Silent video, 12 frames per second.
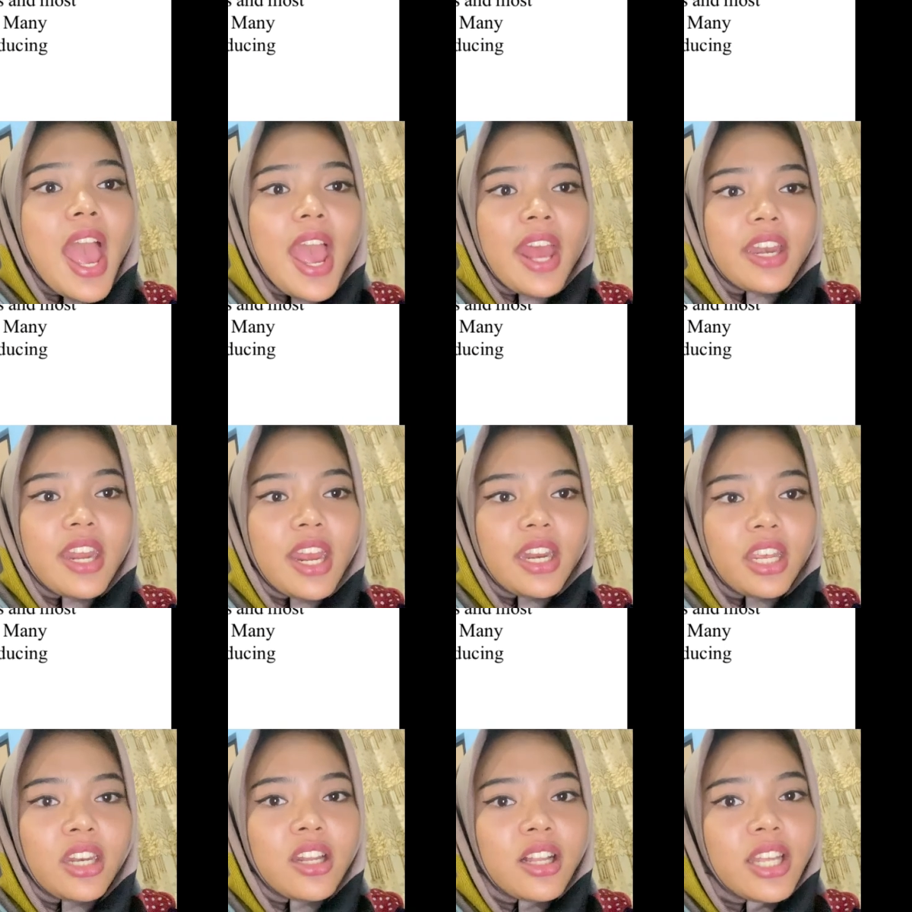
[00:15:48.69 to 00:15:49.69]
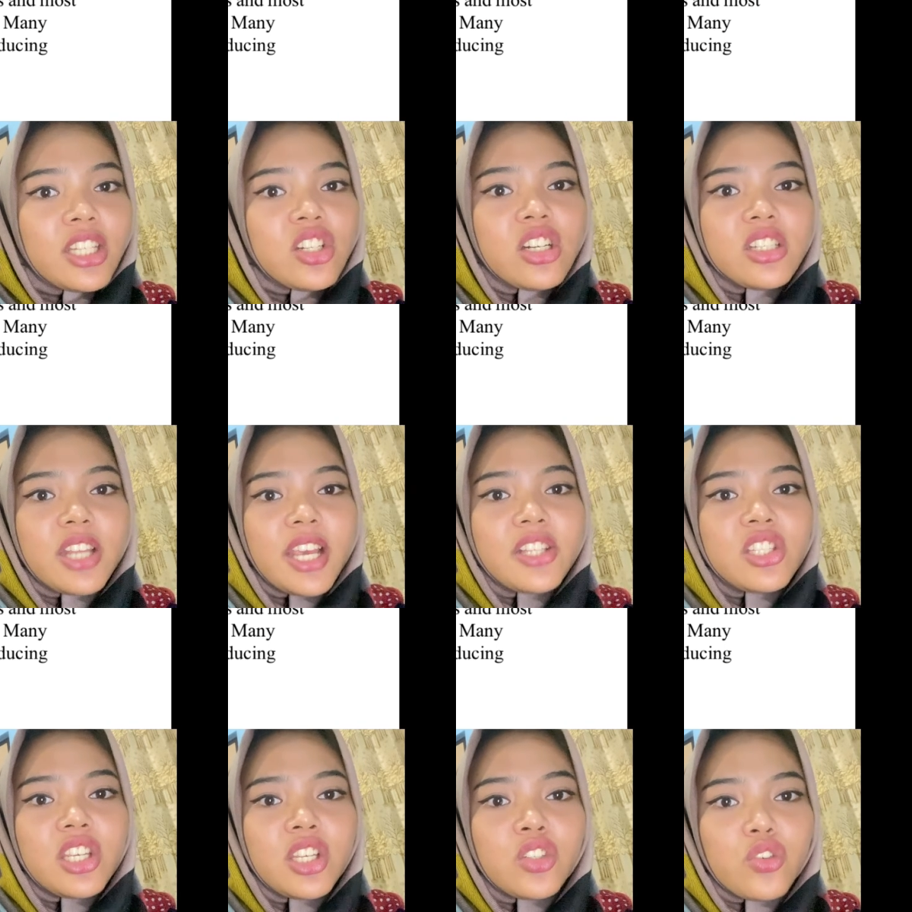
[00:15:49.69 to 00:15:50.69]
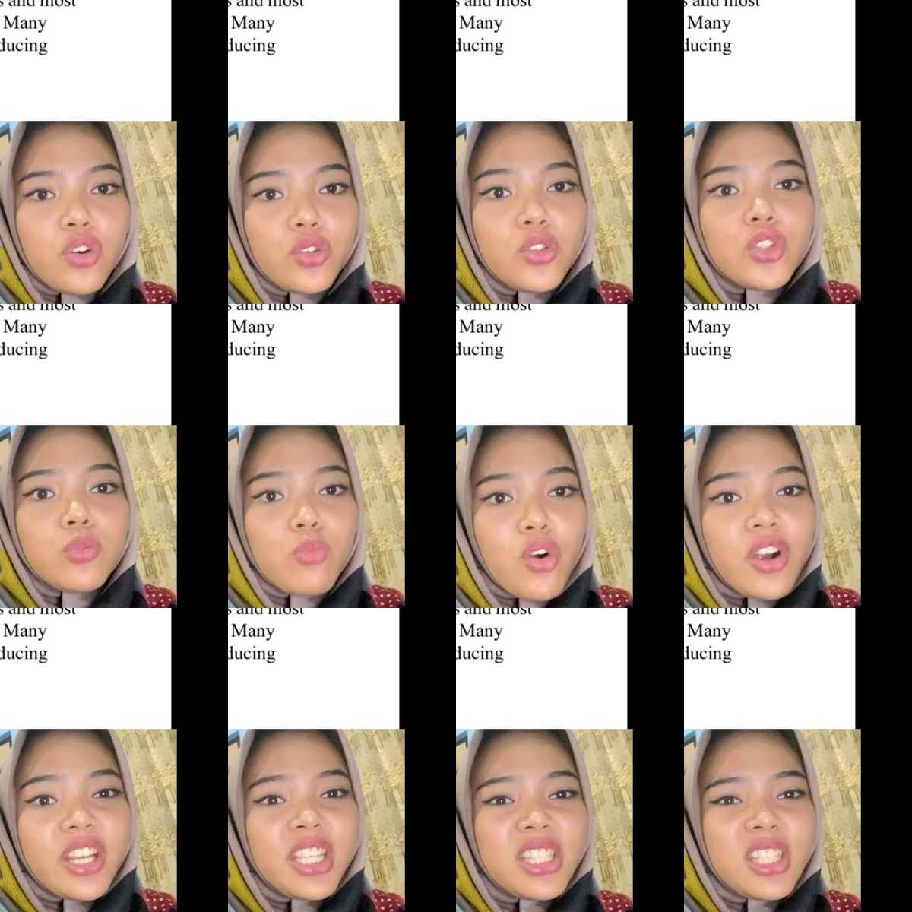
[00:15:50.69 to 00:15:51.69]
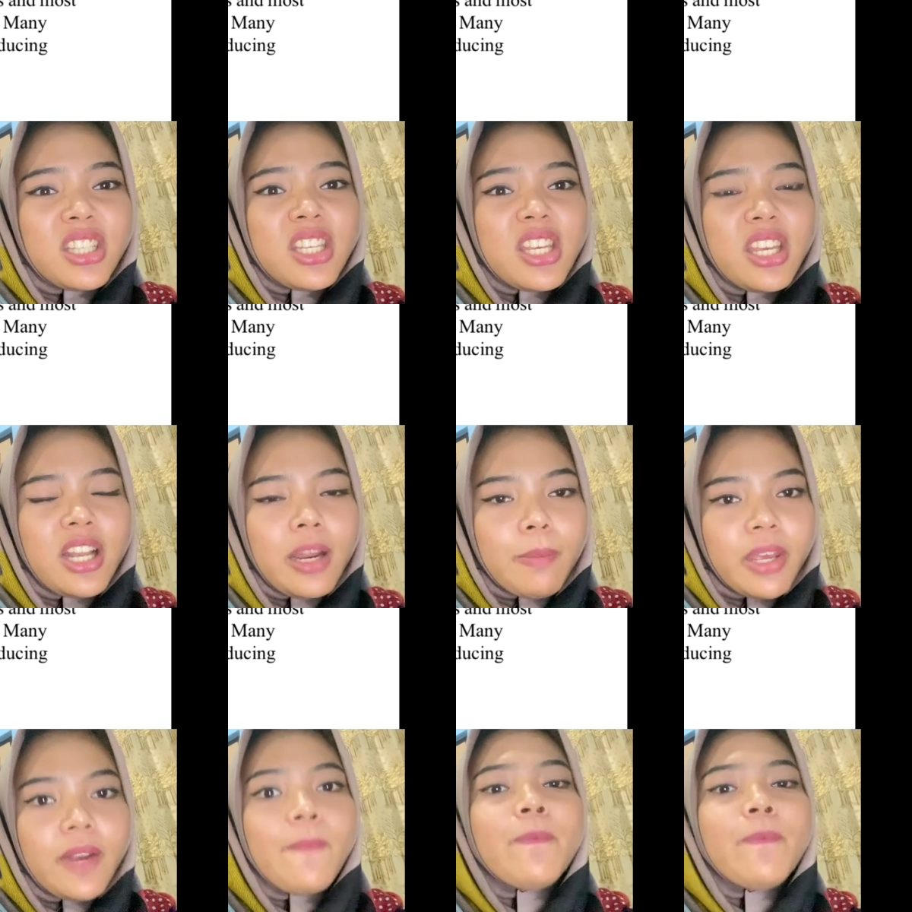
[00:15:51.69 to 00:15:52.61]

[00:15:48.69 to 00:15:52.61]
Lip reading: and then in the later stage introduce more ECT elements.